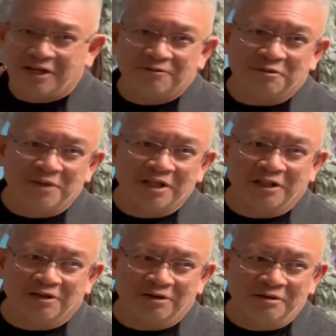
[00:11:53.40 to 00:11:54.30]
it from
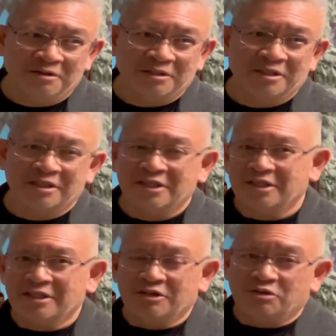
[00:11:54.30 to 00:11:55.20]
Hitler,
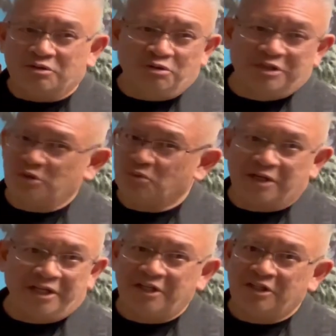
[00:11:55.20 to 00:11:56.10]
who didn't
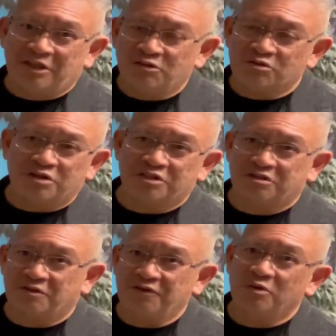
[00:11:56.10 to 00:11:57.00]
want any introduction
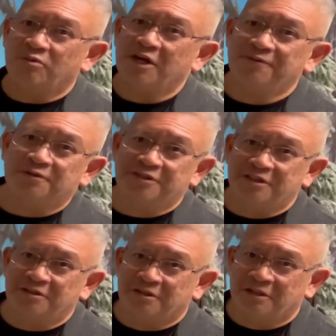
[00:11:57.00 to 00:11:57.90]
of new rifles
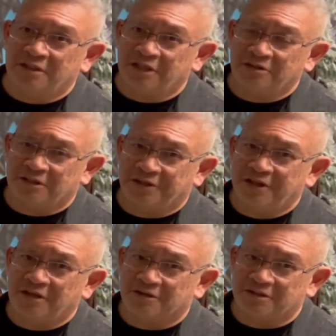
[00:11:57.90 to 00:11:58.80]
into the
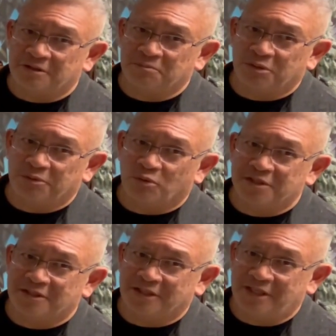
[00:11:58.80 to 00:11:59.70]
theaters in both West and the